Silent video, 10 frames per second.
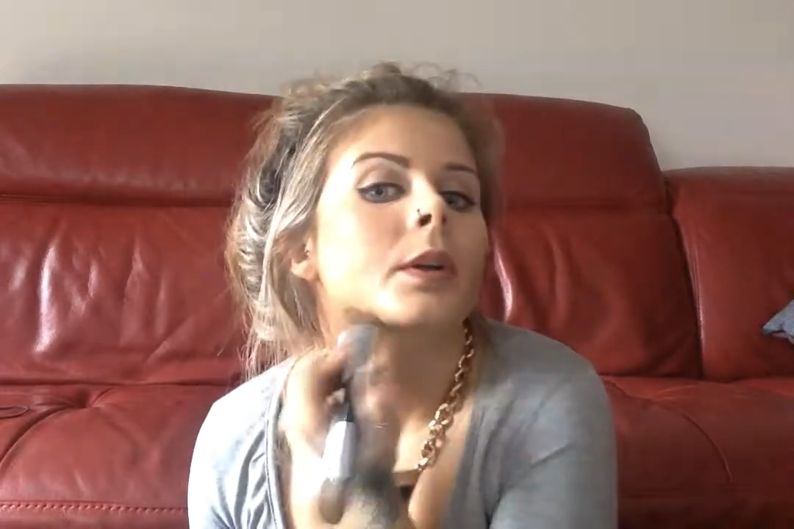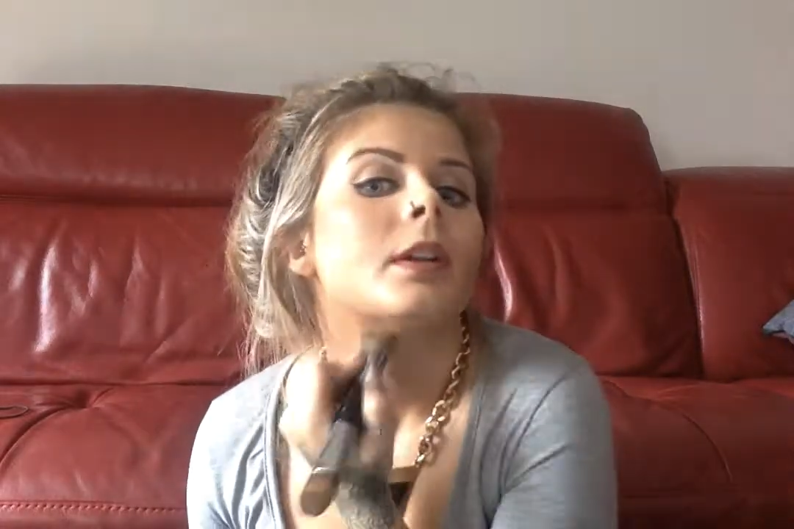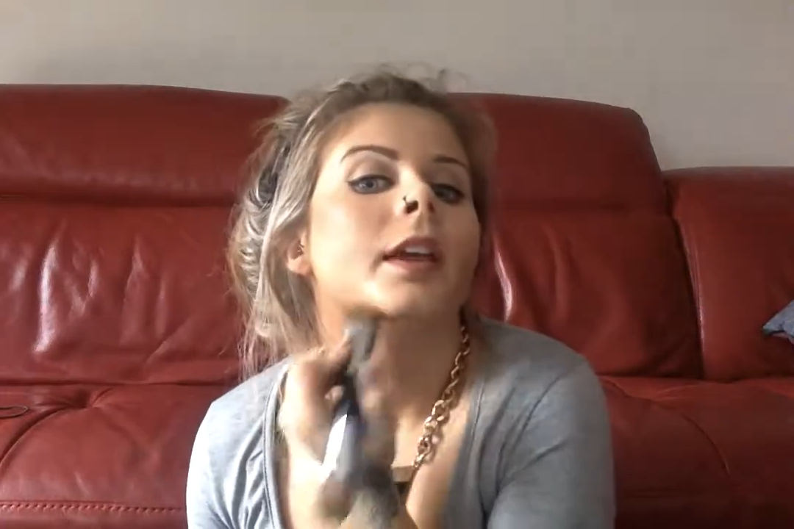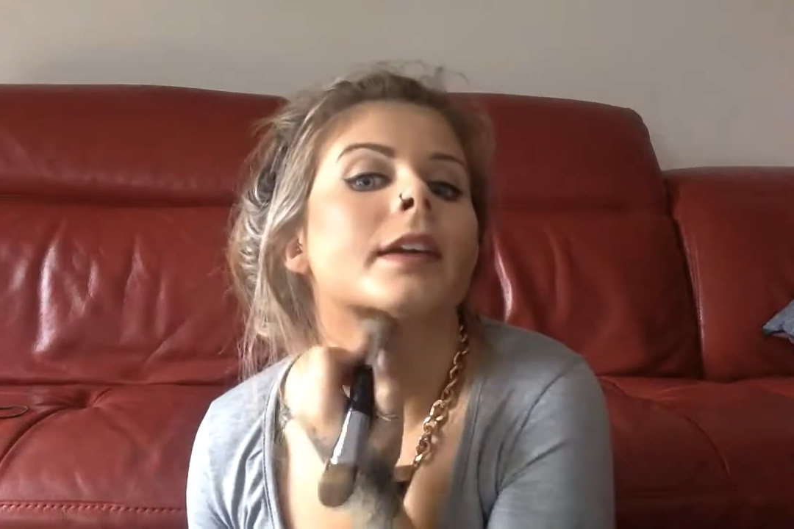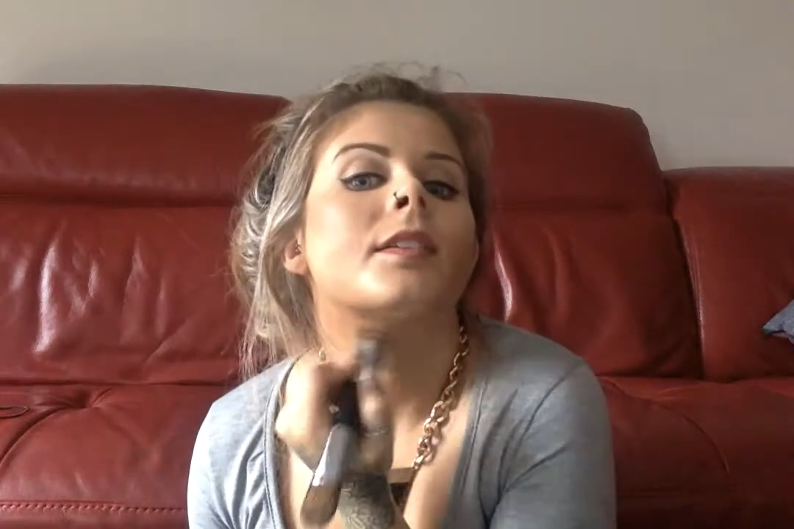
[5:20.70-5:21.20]

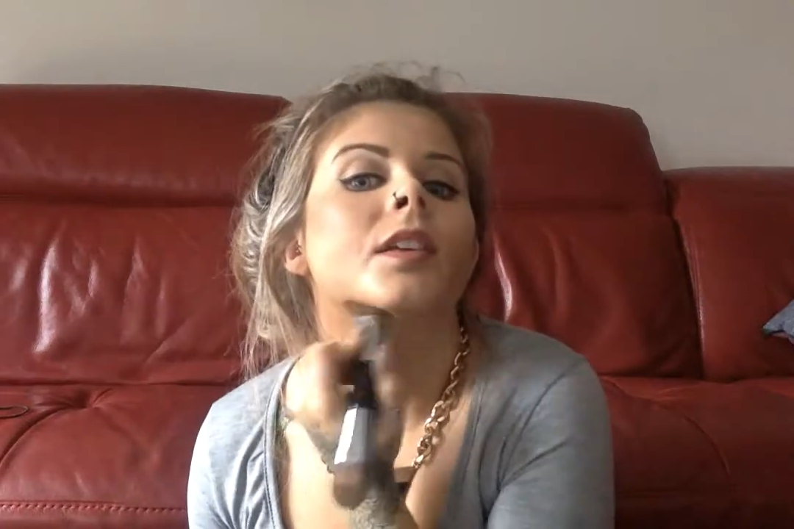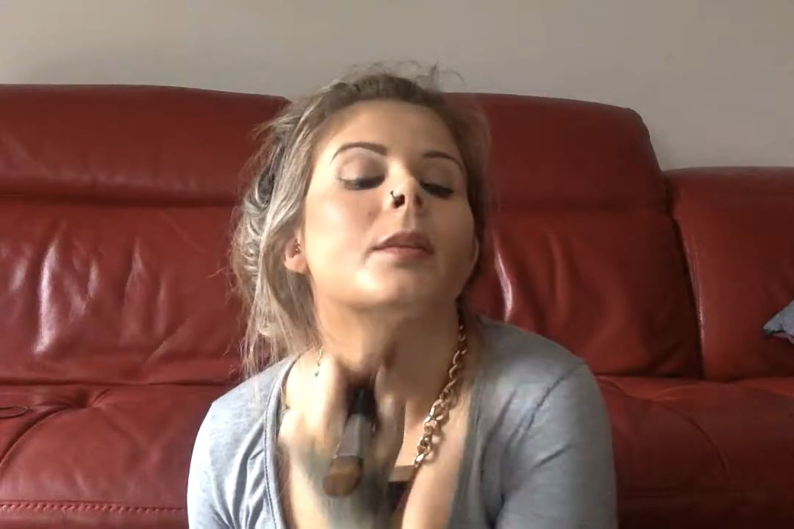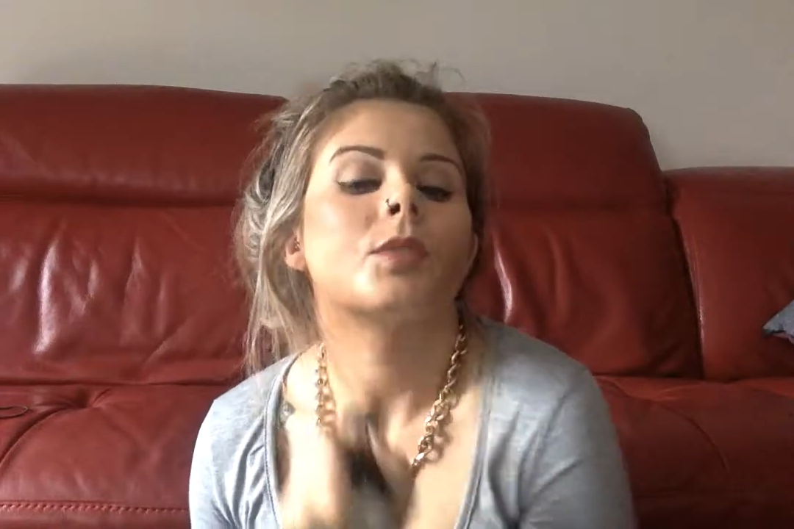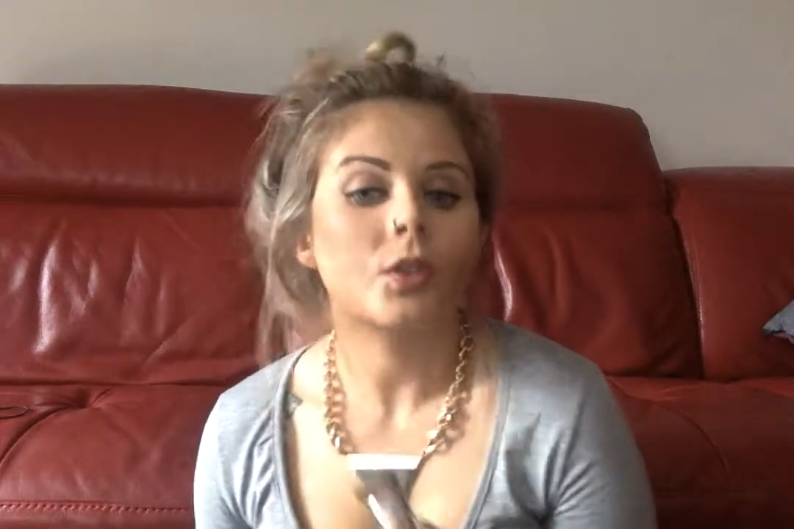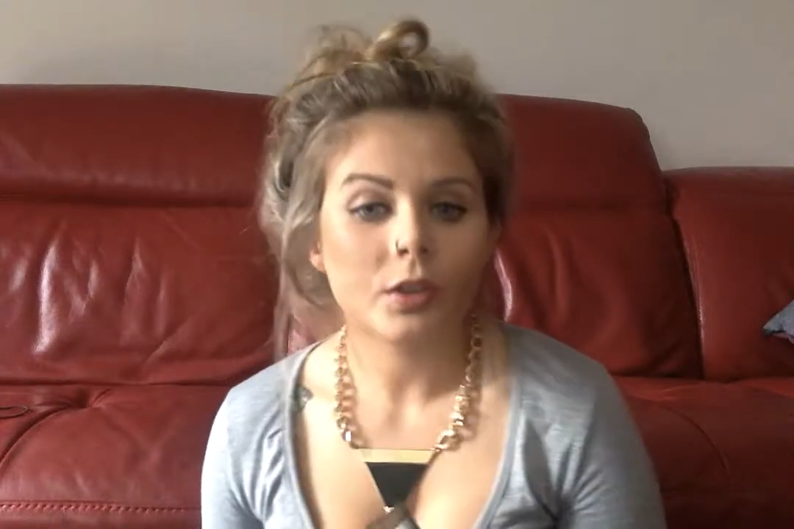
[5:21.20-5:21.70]
Like I say, I'm
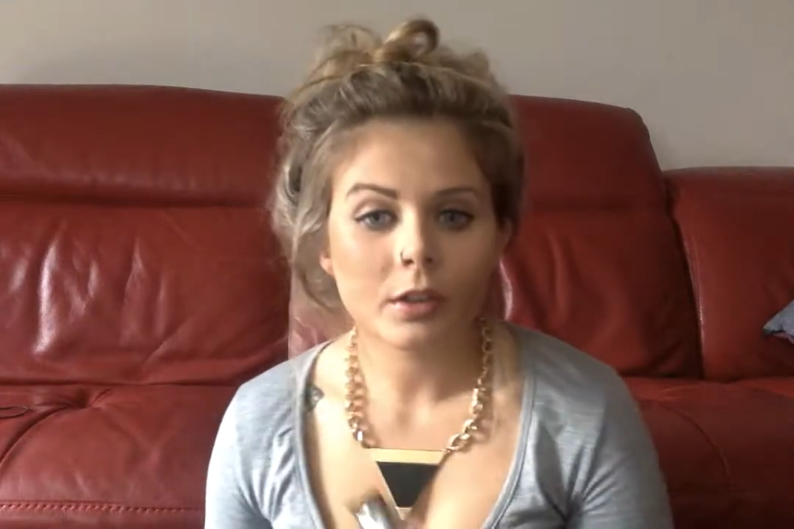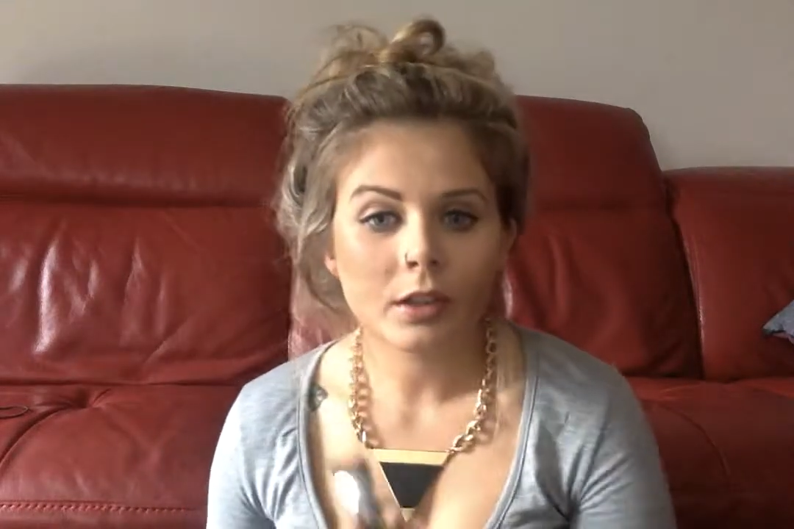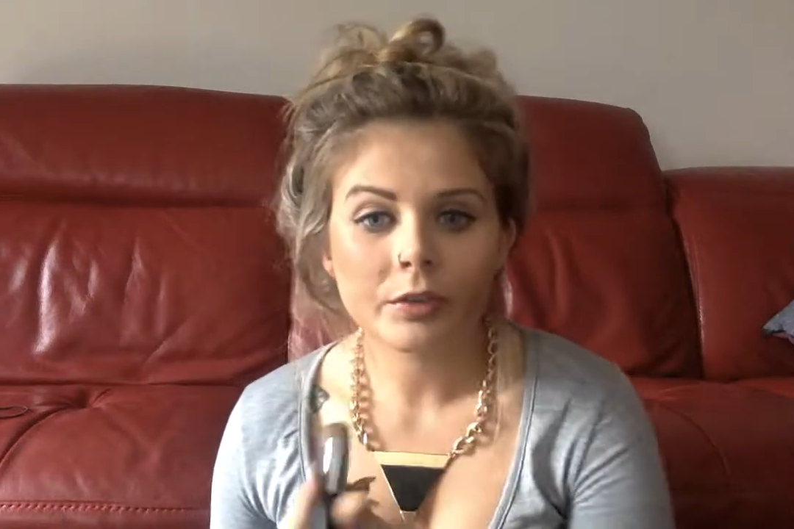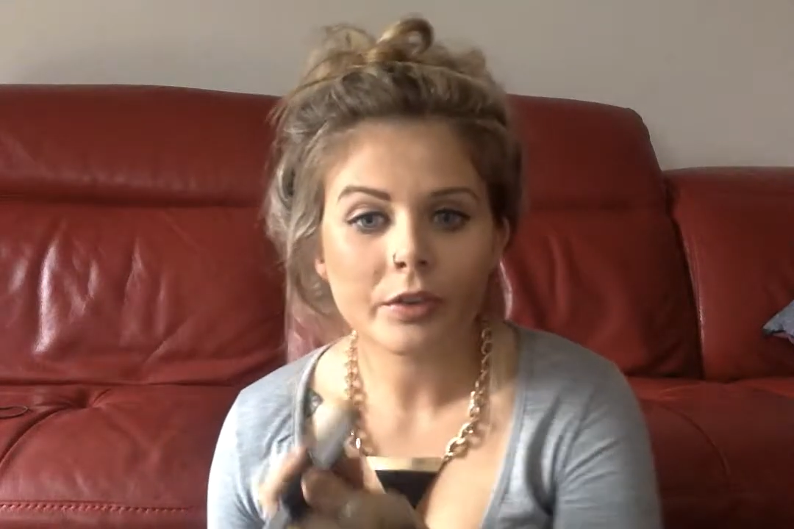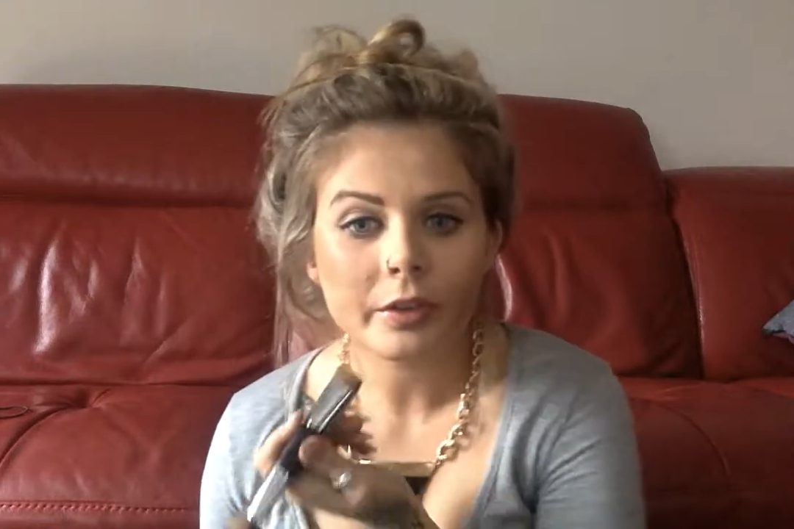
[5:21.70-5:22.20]
just going to
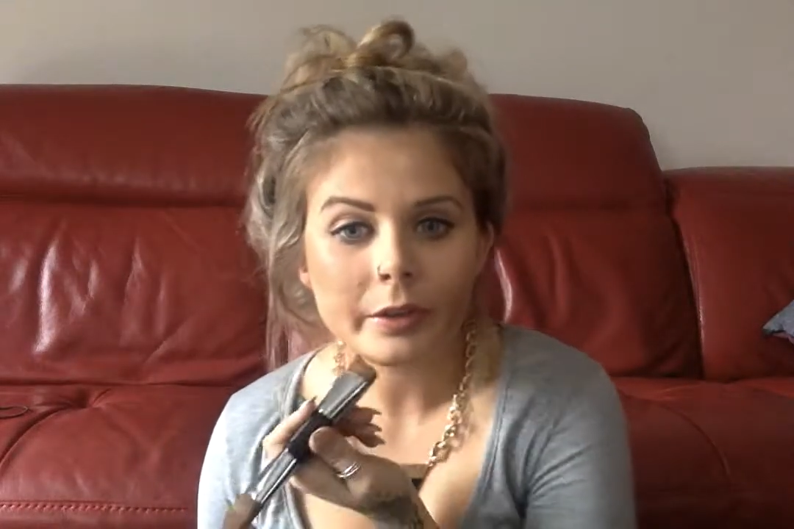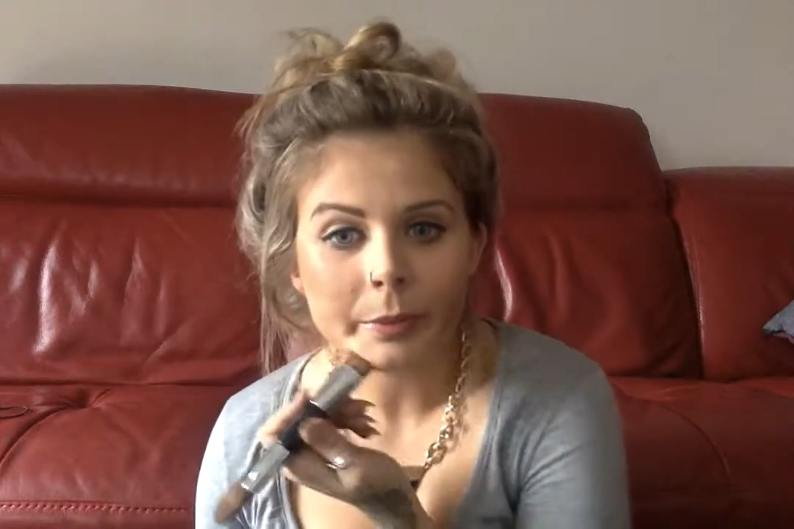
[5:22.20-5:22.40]
leave this a little